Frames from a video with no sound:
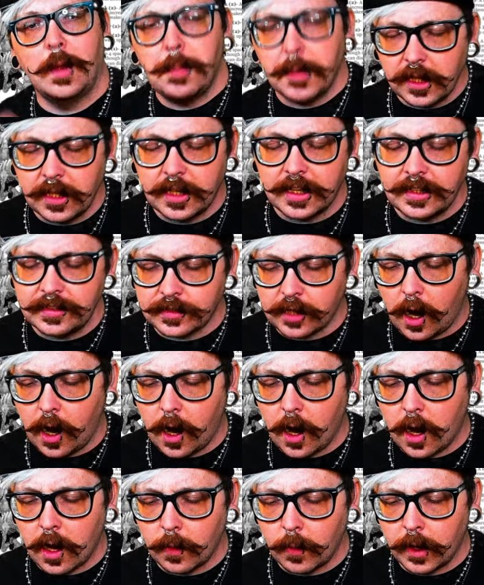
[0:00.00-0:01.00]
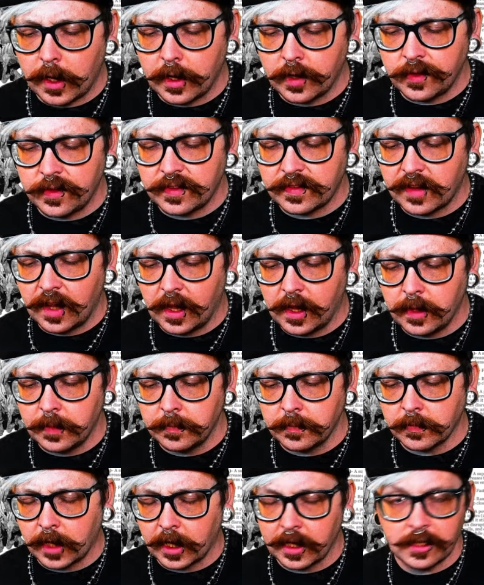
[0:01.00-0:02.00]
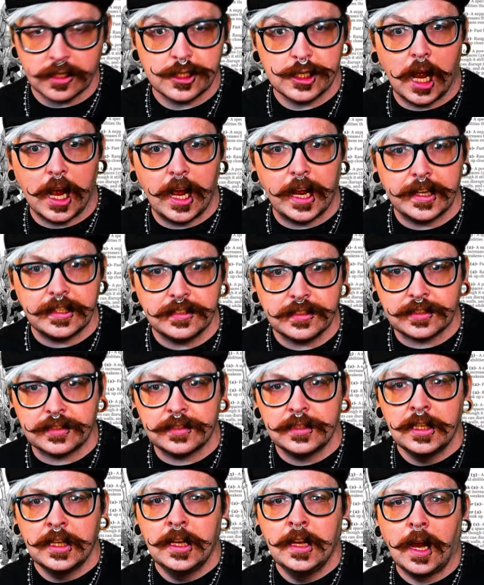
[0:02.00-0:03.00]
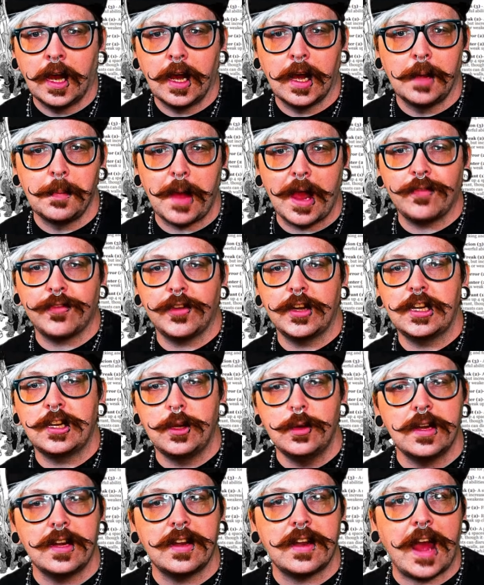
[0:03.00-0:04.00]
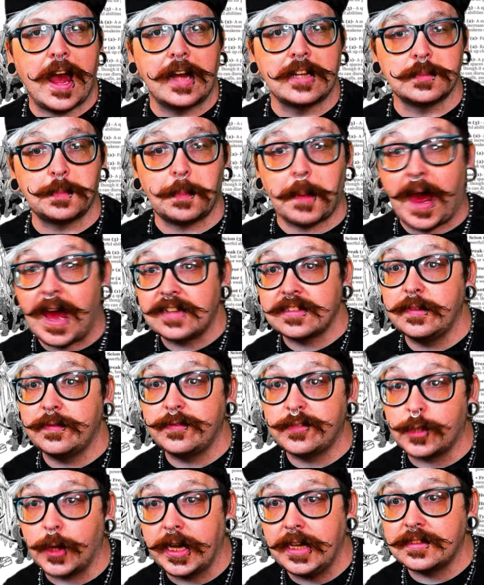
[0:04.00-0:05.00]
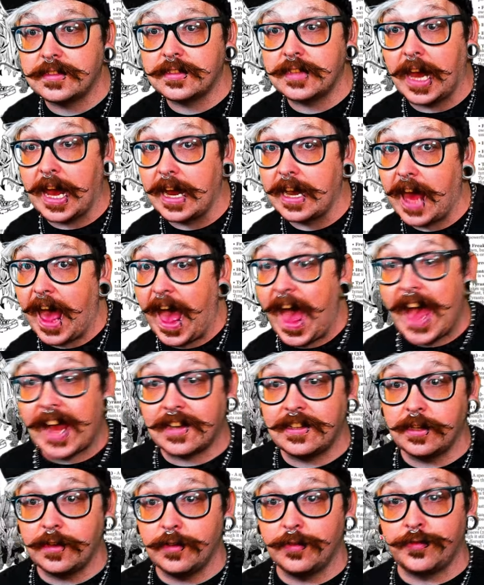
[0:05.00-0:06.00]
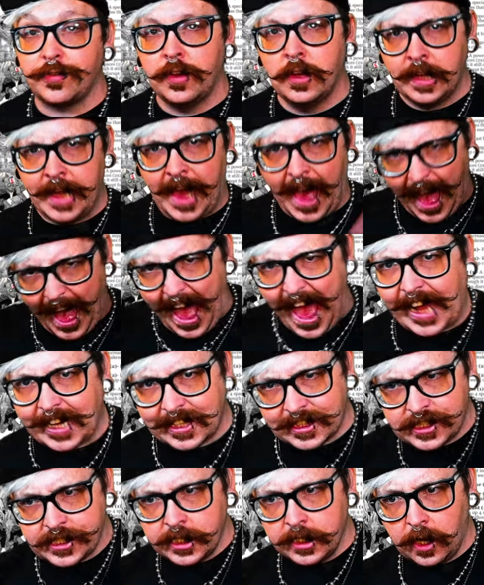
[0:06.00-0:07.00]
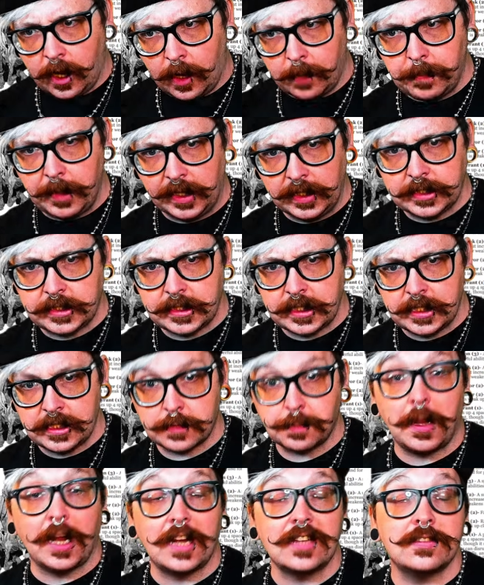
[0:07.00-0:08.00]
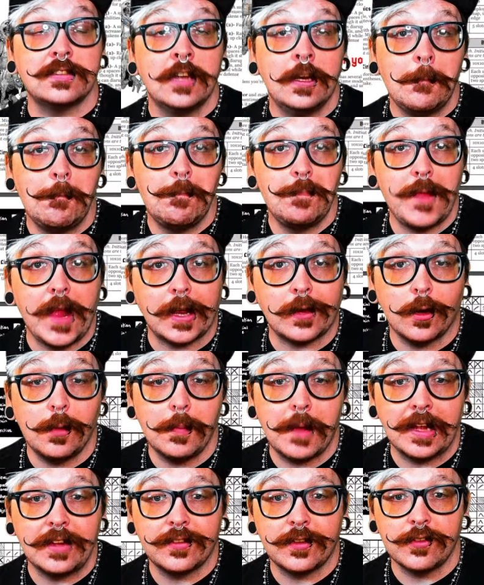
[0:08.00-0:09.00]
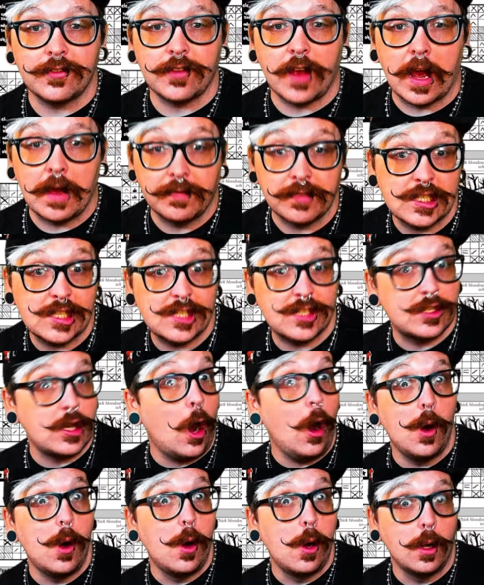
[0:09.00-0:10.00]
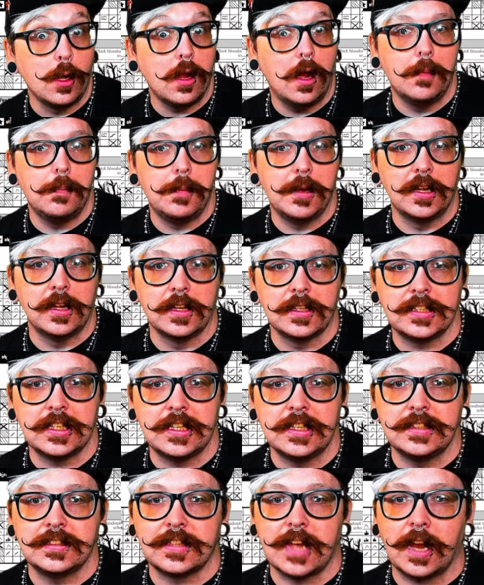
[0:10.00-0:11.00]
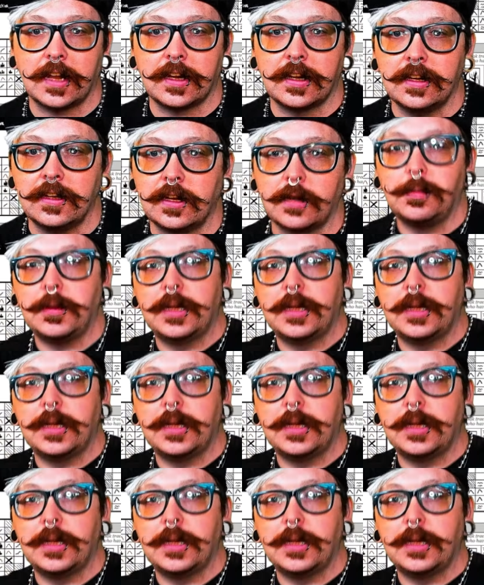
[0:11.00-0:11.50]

Abilities are where this game kind of shines. Every unit has passive traits and active act abilities, plus necromancers have soul abilities that can